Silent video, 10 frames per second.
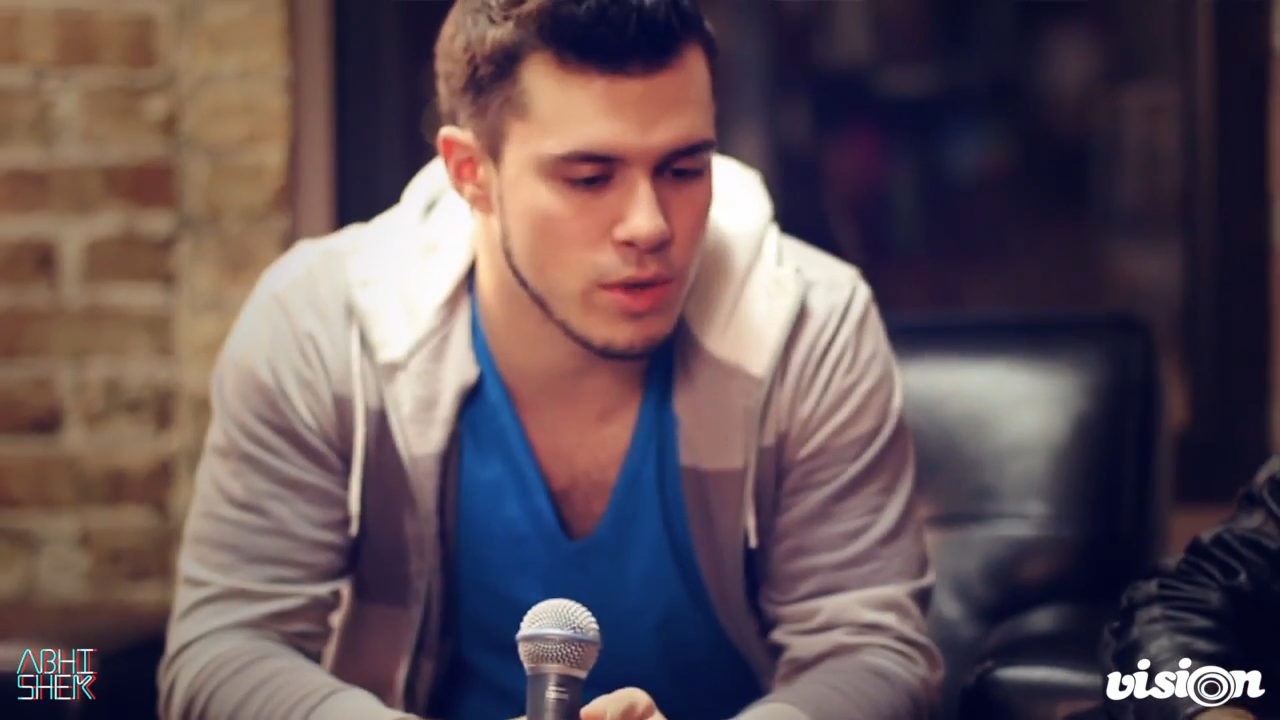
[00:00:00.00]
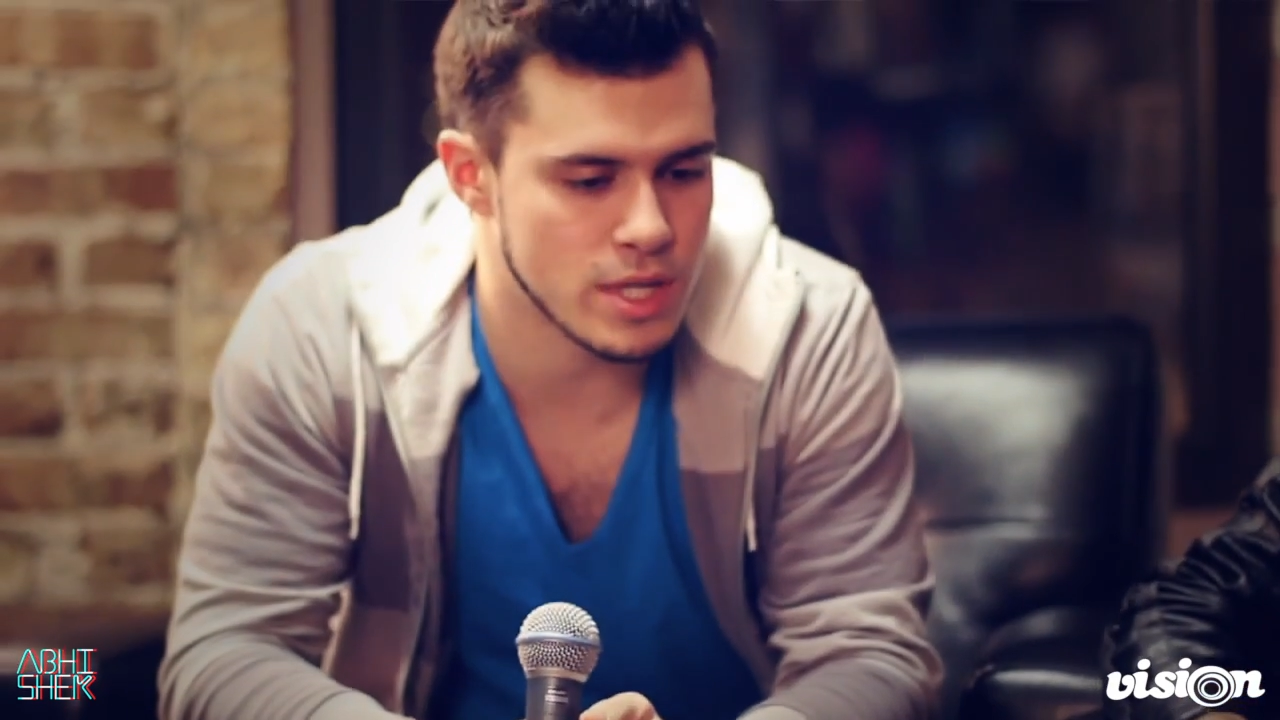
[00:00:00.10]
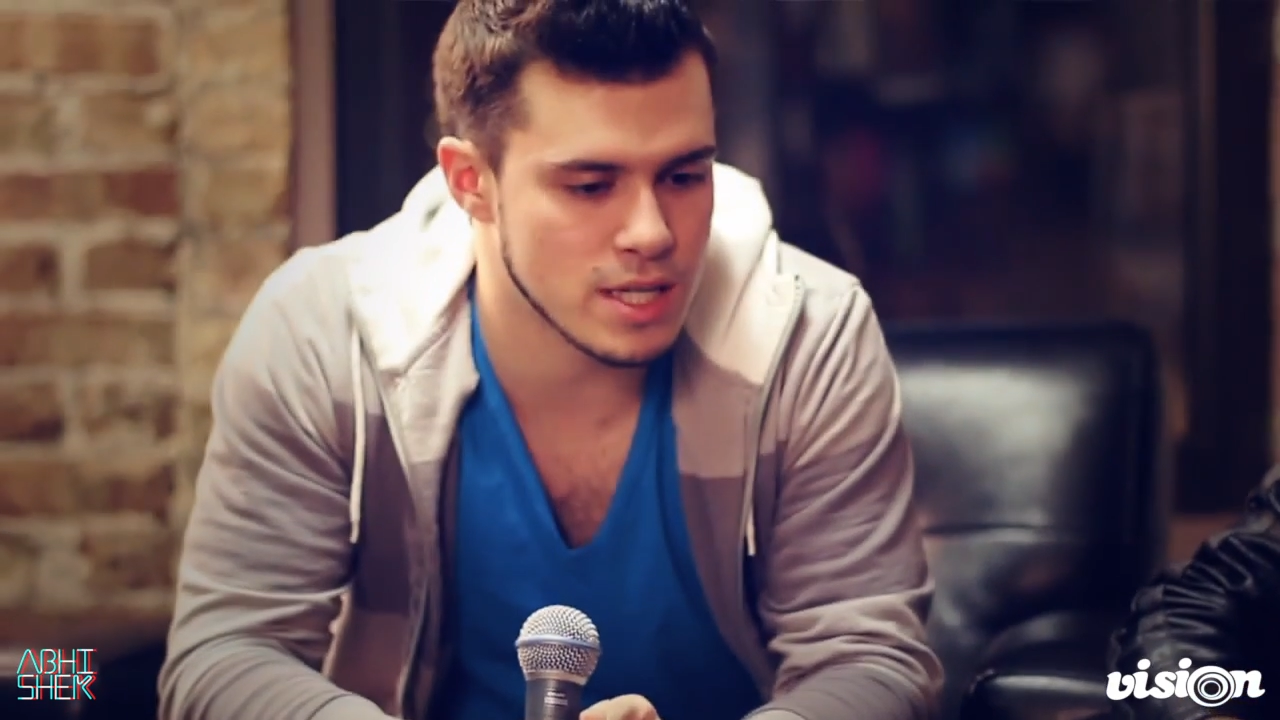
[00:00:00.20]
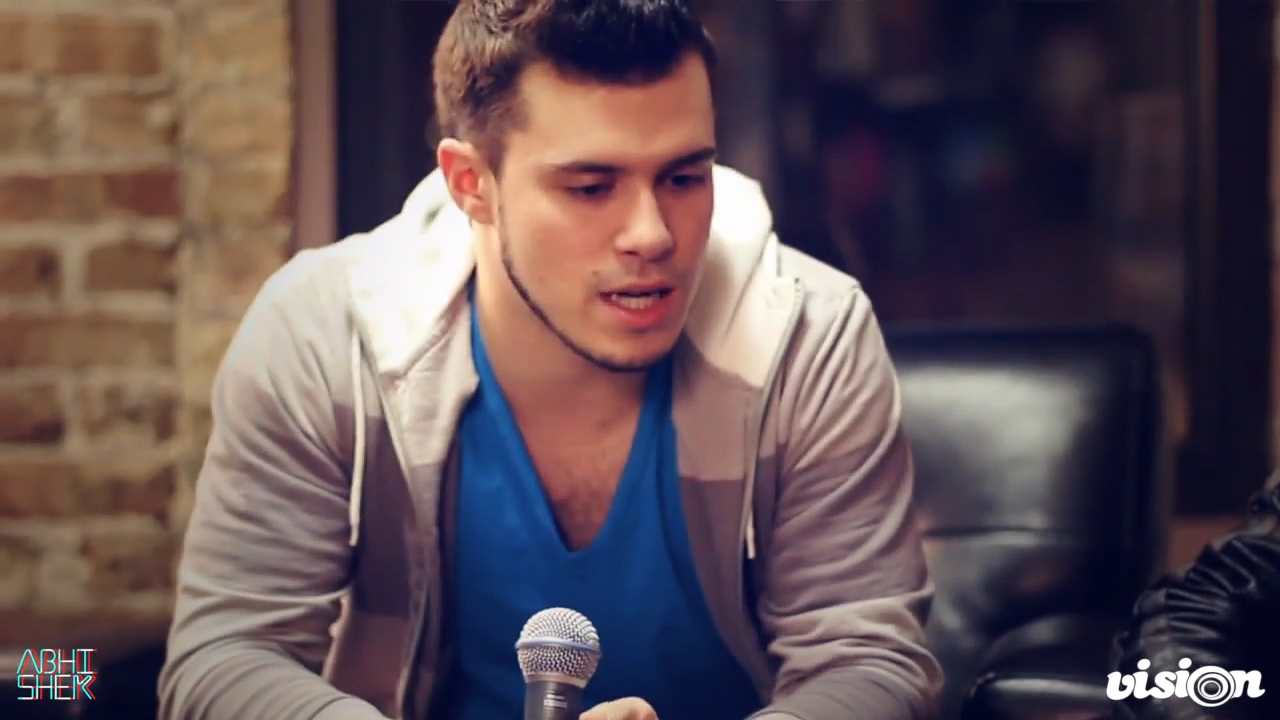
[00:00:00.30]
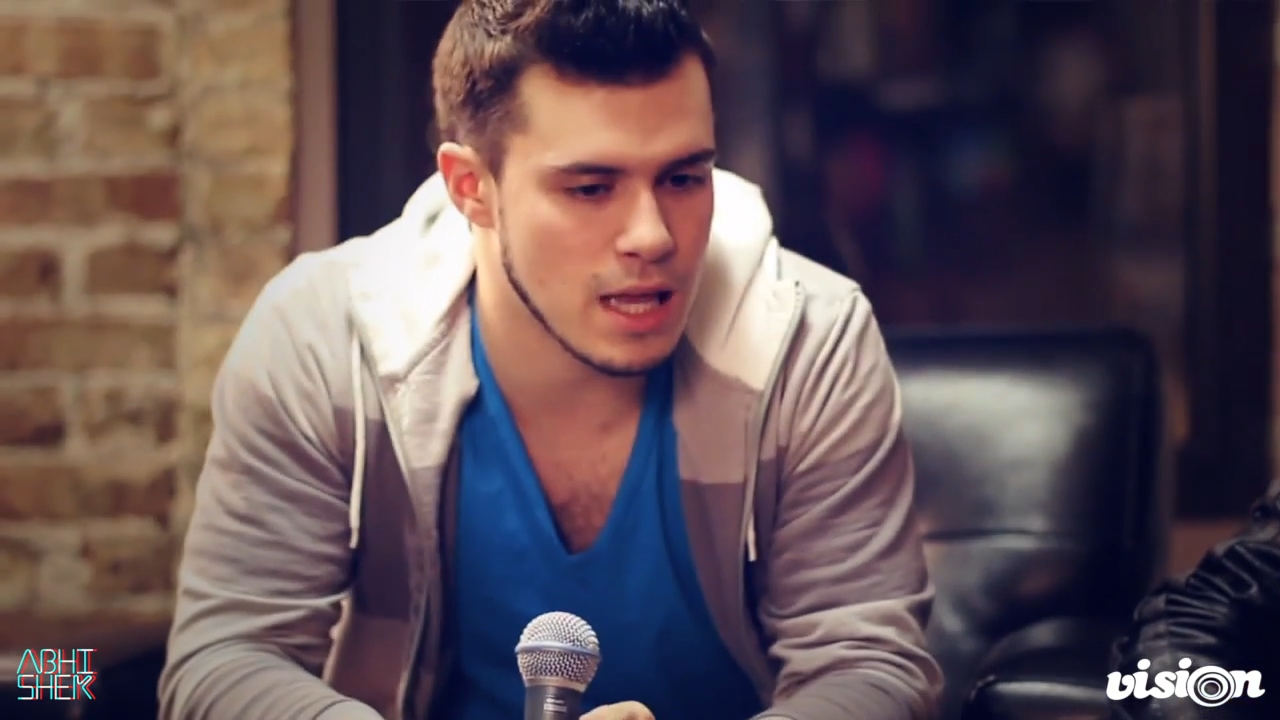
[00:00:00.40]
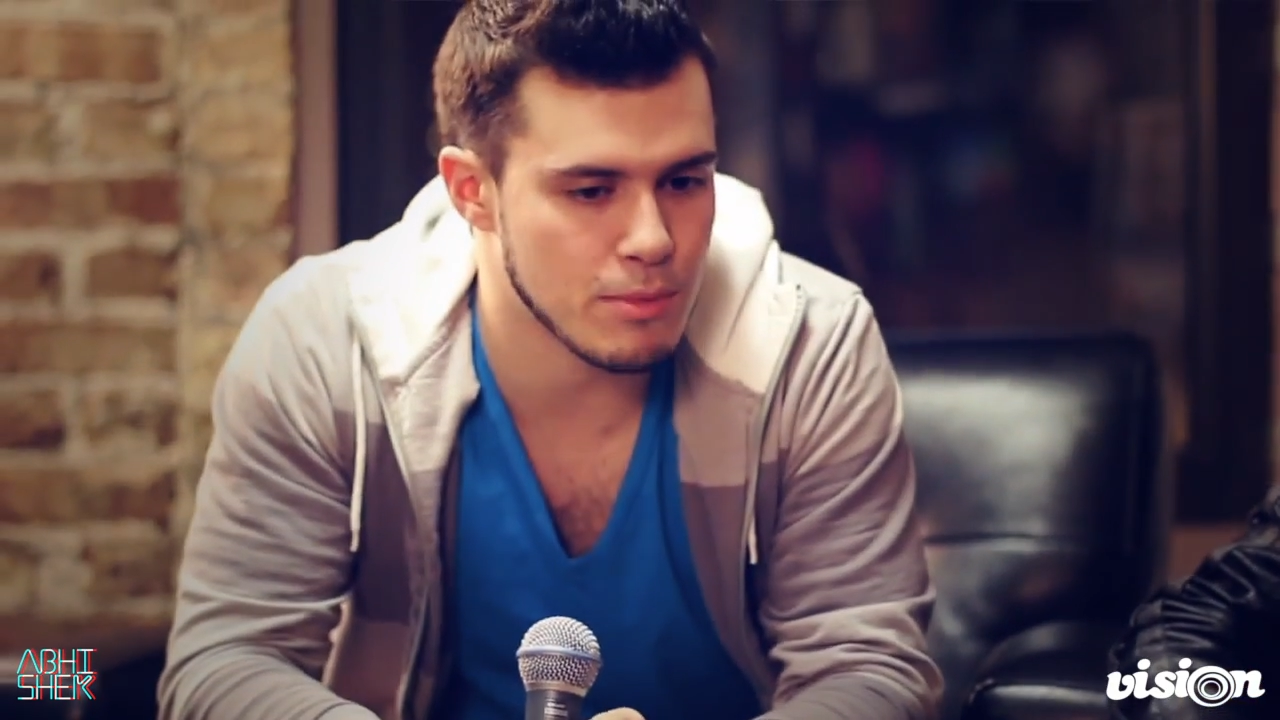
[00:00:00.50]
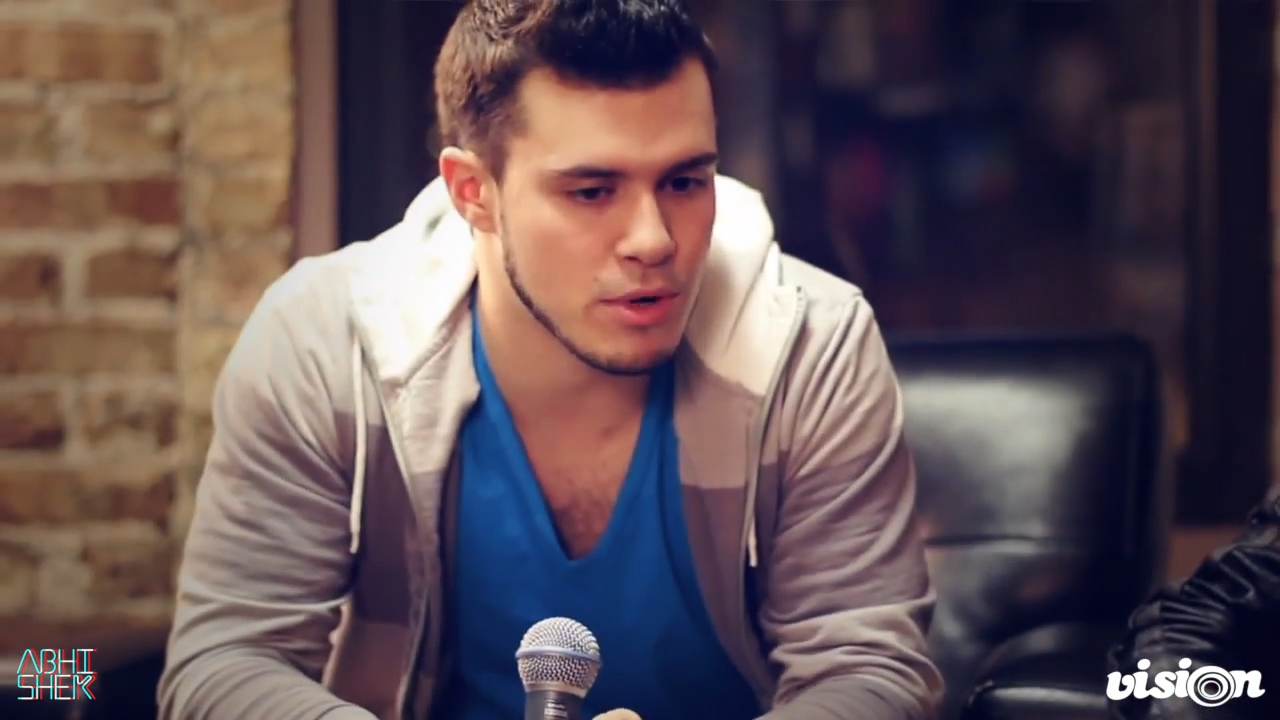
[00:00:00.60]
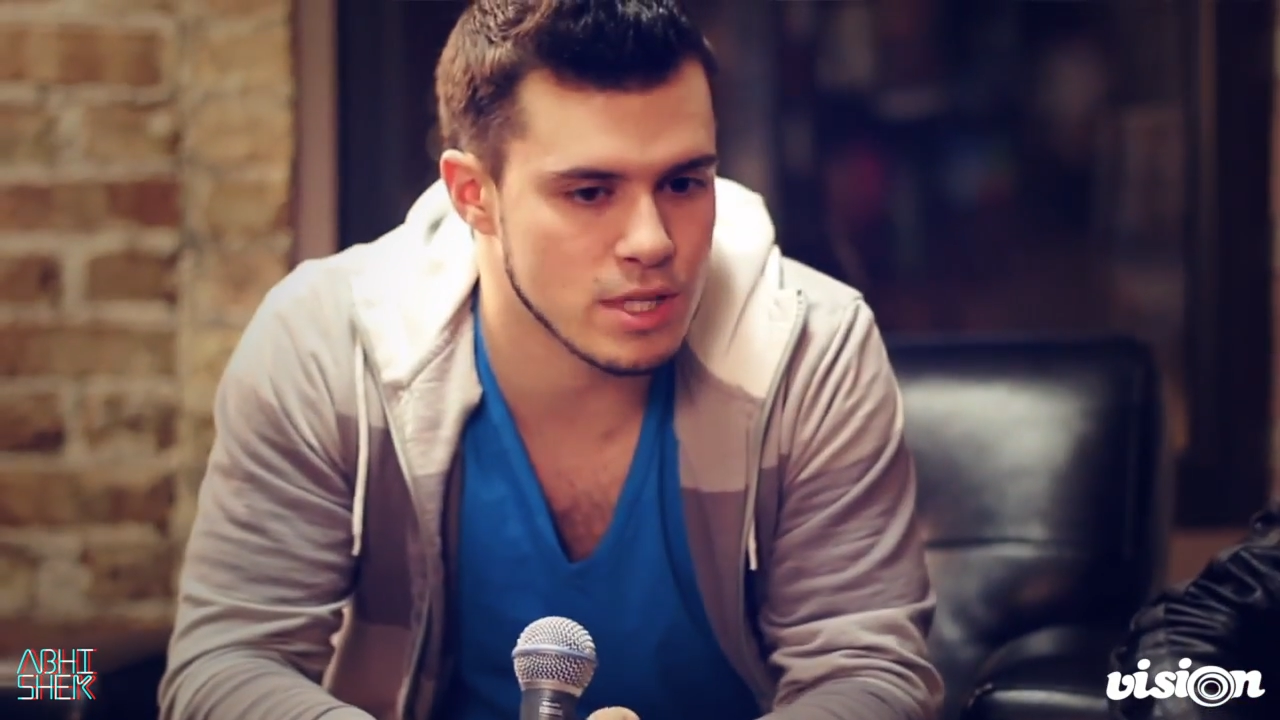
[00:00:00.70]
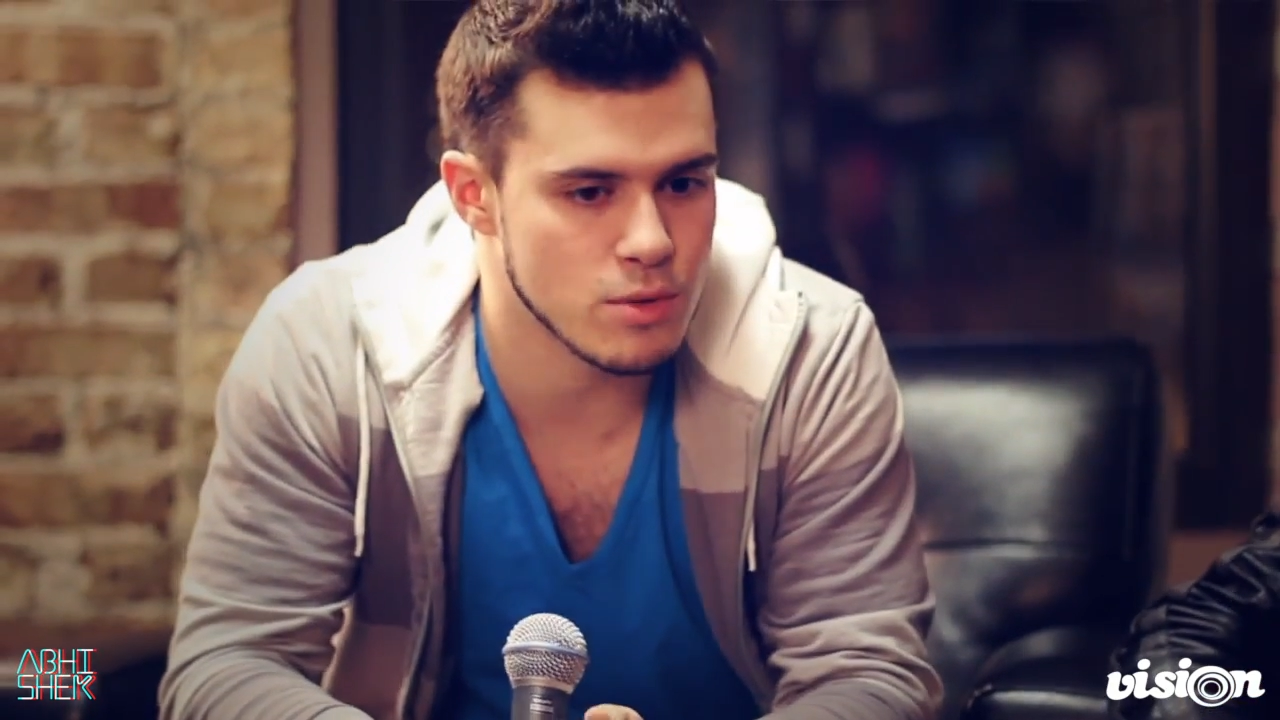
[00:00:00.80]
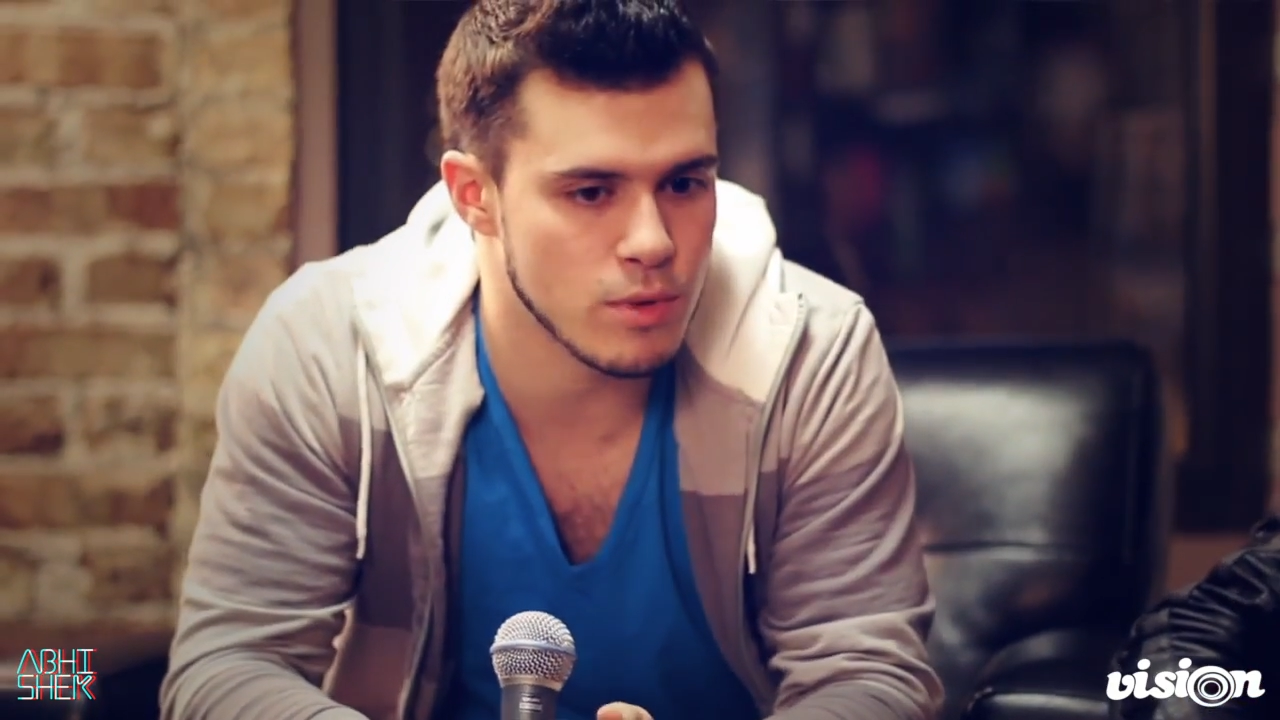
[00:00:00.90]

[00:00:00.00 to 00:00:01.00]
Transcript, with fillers: which is a collaboration